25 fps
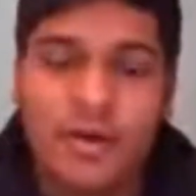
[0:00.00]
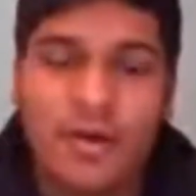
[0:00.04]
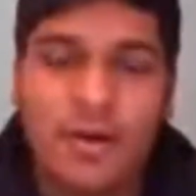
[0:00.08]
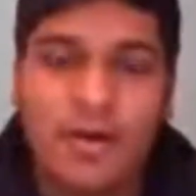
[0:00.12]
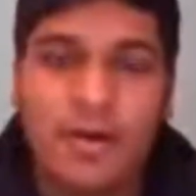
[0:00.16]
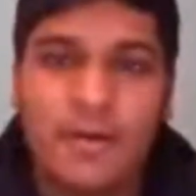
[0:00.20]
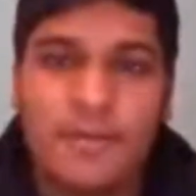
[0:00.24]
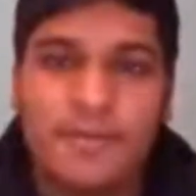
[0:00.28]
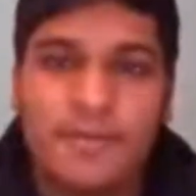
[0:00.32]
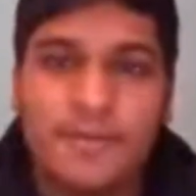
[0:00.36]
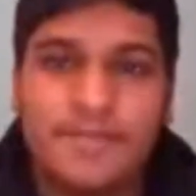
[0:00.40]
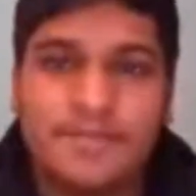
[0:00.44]

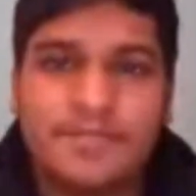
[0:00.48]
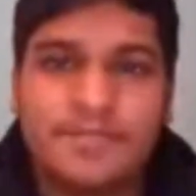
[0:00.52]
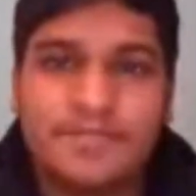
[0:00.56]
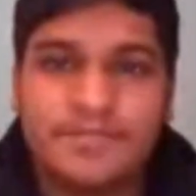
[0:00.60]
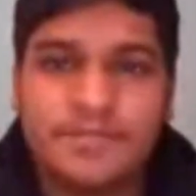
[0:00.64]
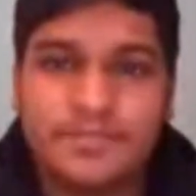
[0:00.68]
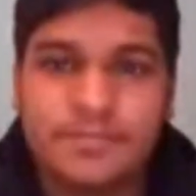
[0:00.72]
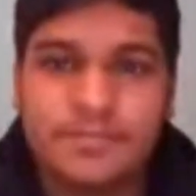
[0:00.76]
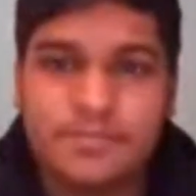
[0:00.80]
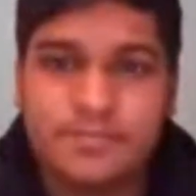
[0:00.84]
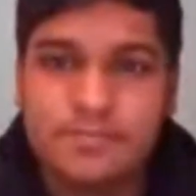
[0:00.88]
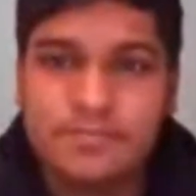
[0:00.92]
He's very
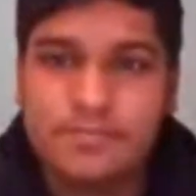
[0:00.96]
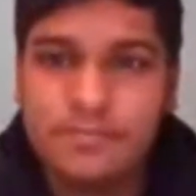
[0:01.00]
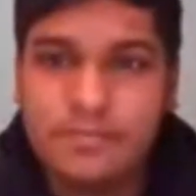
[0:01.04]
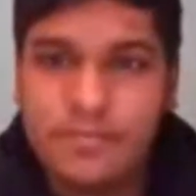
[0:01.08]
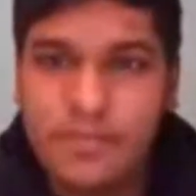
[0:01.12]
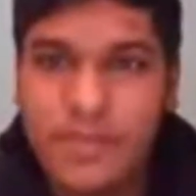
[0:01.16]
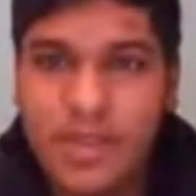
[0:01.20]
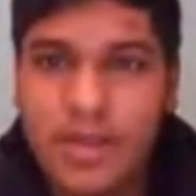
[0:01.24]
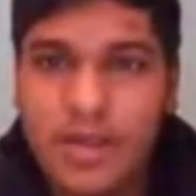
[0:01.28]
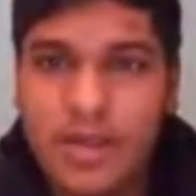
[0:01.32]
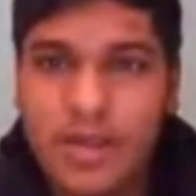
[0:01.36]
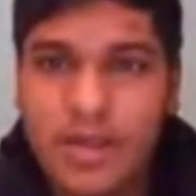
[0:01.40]
underrated. He
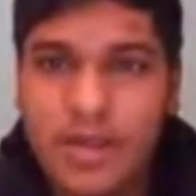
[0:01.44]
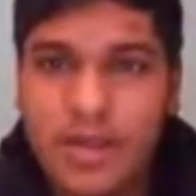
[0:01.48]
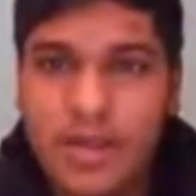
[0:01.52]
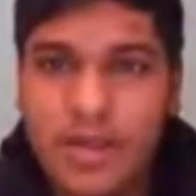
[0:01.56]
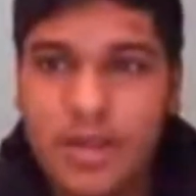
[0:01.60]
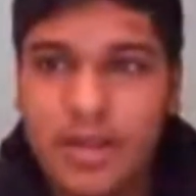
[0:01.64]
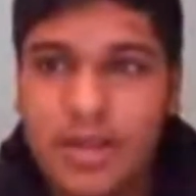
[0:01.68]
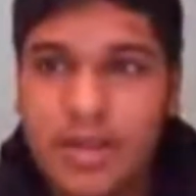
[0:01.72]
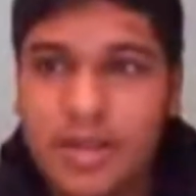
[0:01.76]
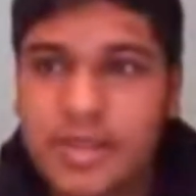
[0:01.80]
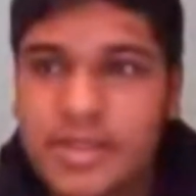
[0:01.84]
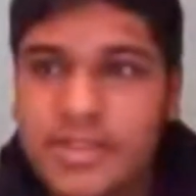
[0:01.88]
was taken in
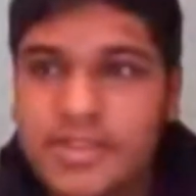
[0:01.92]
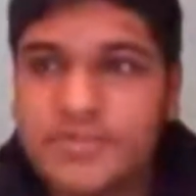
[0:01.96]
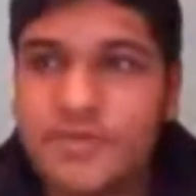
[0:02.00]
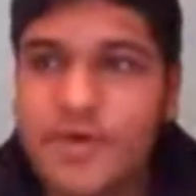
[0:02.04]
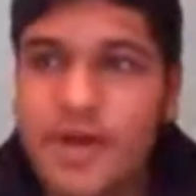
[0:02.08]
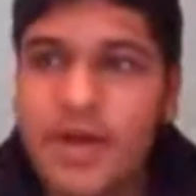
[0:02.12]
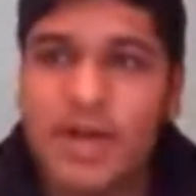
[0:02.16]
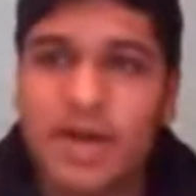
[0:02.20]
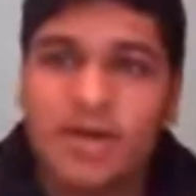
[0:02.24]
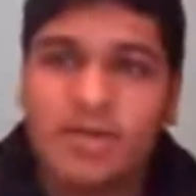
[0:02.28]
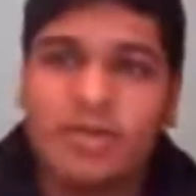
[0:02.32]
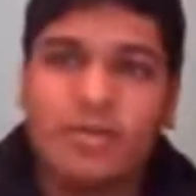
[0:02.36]
the fourth
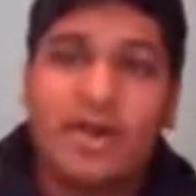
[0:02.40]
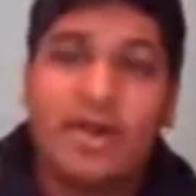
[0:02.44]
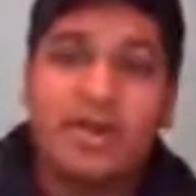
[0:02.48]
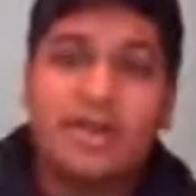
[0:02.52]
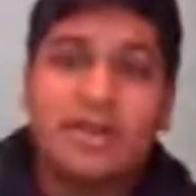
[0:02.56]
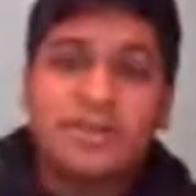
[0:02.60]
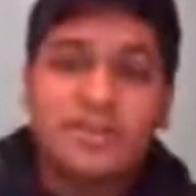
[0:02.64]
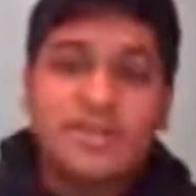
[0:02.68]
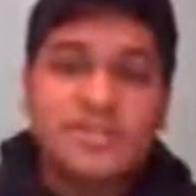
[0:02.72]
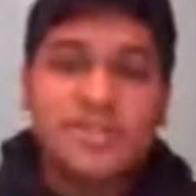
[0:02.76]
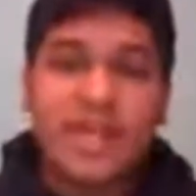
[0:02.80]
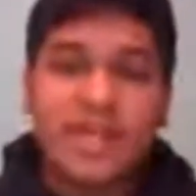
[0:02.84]
round, and when I
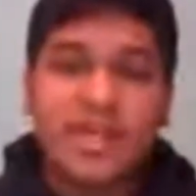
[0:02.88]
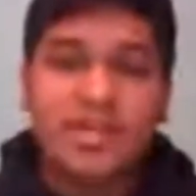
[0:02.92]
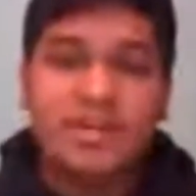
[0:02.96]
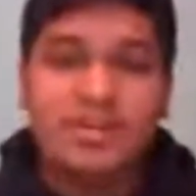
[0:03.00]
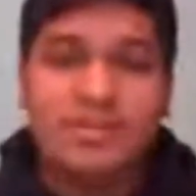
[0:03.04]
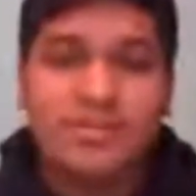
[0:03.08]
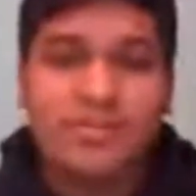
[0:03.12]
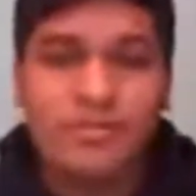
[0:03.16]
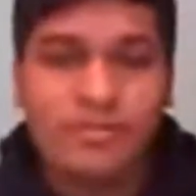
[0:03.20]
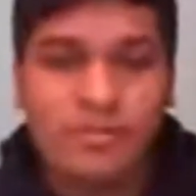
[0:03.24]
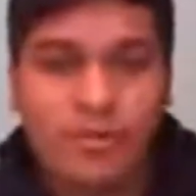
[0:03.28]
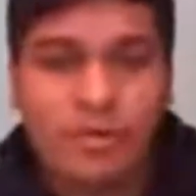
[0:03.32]
saw he
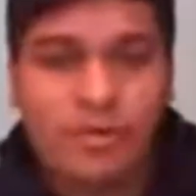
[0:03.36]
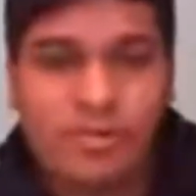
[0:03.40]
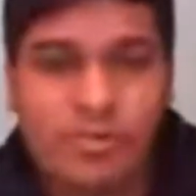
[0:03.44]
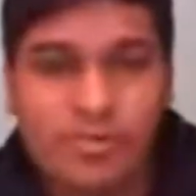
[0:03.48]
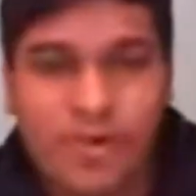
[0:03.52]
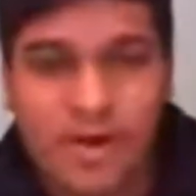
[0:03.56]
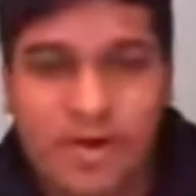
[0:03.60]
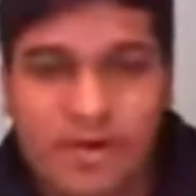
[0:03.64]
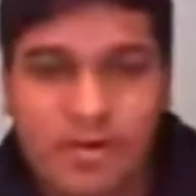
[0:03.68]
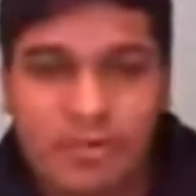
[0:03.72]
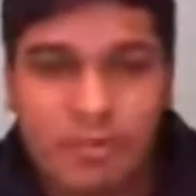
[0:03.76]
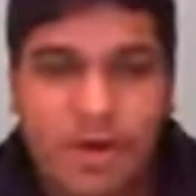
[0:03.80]
was taken in the
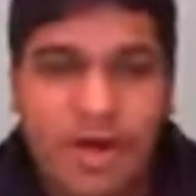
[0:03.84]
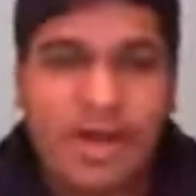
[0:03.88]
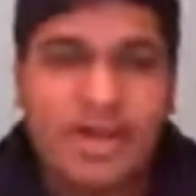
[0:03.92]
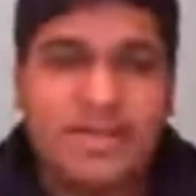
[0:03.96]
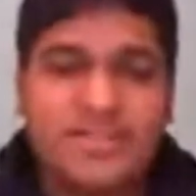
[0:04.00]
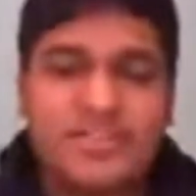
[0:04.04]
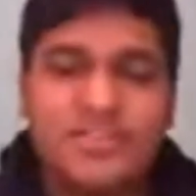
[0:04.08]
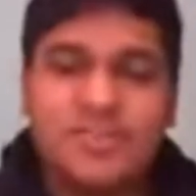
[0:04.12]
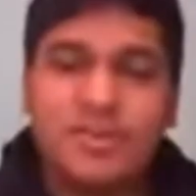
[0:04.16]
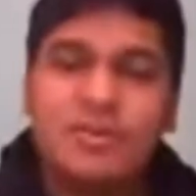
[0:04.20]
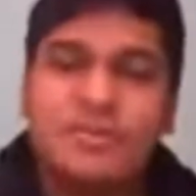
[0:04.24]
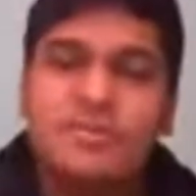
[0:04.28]
fourth round,
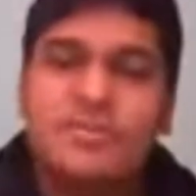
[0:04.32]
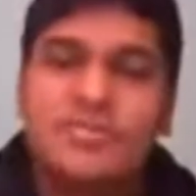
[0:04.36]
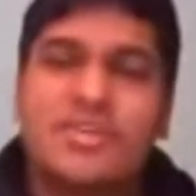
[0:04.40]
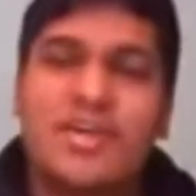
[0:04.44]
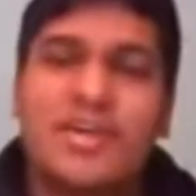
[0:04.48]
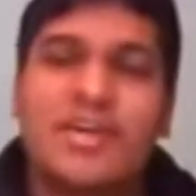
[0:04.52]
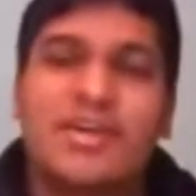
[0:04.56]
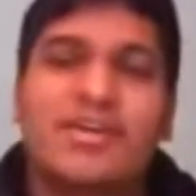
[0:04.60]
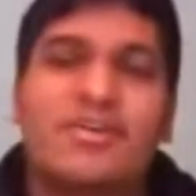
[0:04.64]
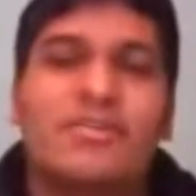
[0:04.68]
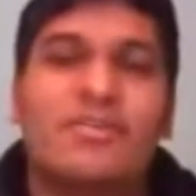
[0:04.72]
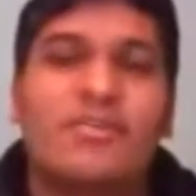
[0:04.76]
I was
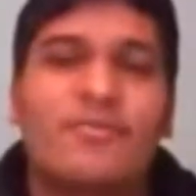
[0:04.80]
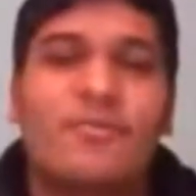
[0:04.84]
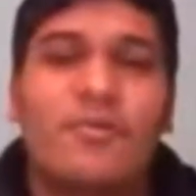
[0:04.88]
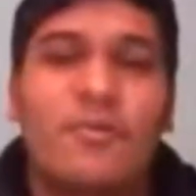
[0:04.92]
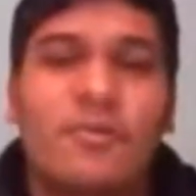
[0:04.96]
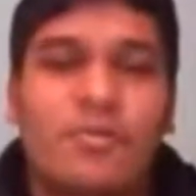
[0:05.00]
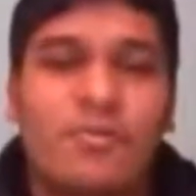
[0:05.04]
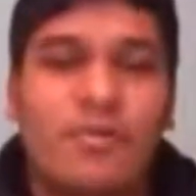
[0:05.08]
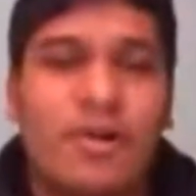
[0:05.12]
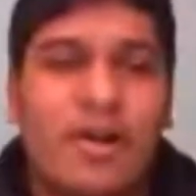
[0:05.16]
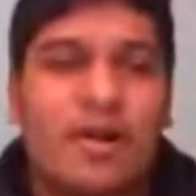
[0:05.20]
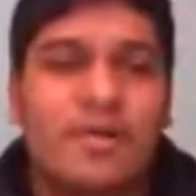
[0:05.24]
surprised
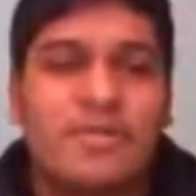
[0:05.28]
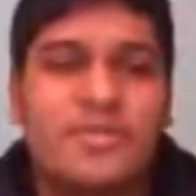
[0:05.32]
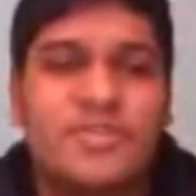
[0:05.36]
because I've